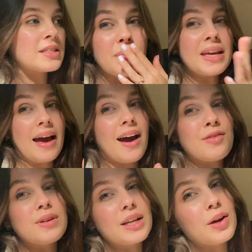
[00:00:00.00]
but yeah, I
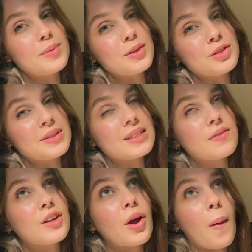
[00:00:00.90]
really hope you enjoyed this
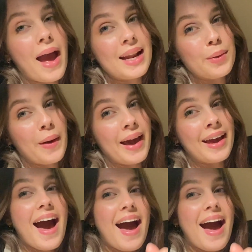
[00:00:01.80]
video anyway,